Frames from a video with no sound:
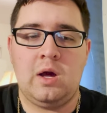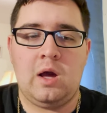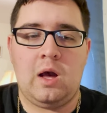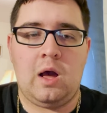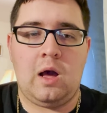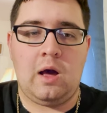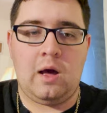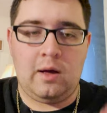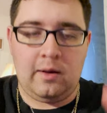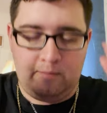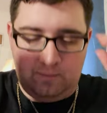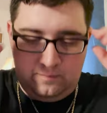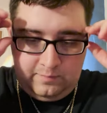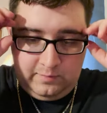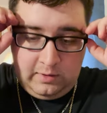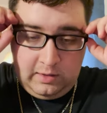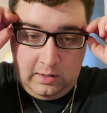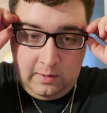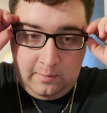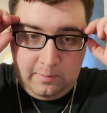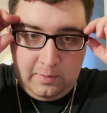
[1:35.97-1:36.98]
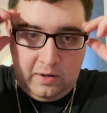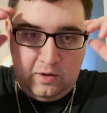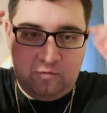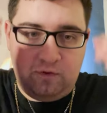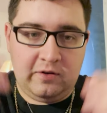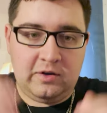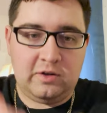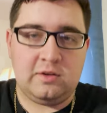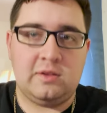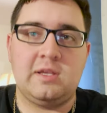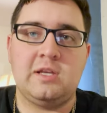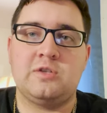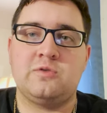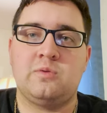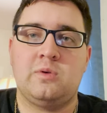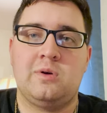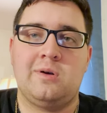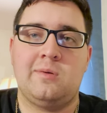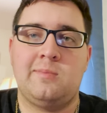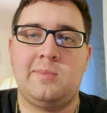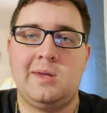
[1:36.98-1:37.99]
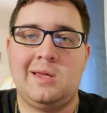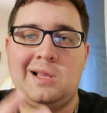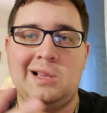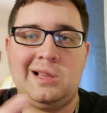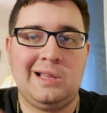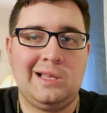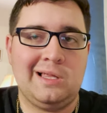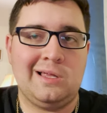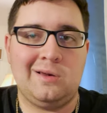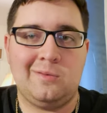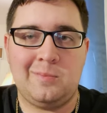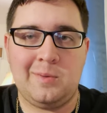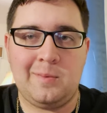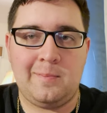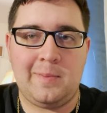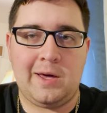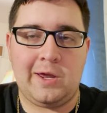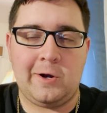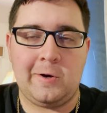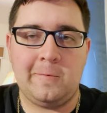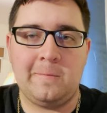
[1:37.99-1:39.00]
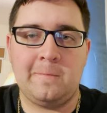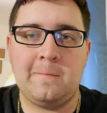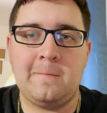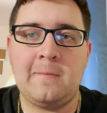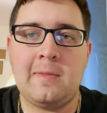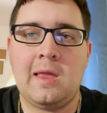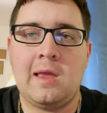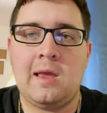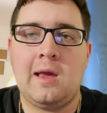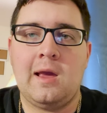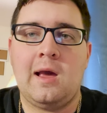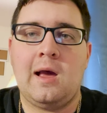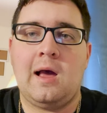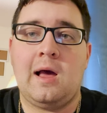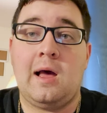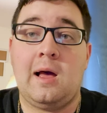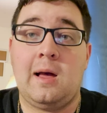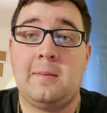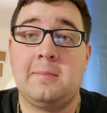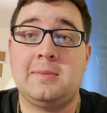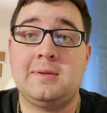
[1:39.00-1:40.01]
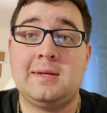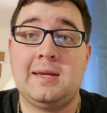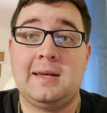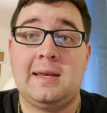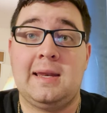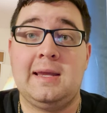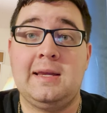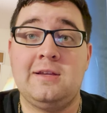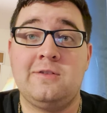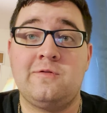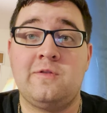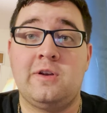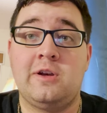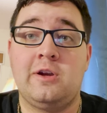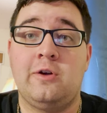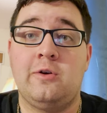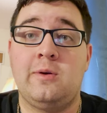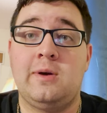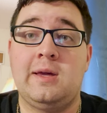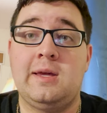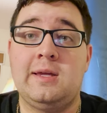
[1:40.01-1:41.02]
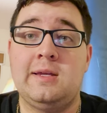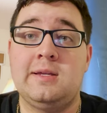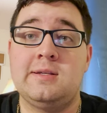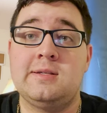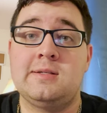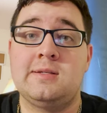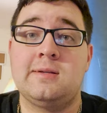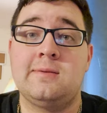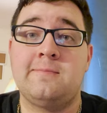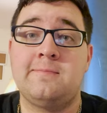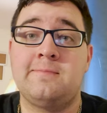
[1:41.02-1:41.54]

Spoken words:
But I figured this one would be a little bit better. Today's video is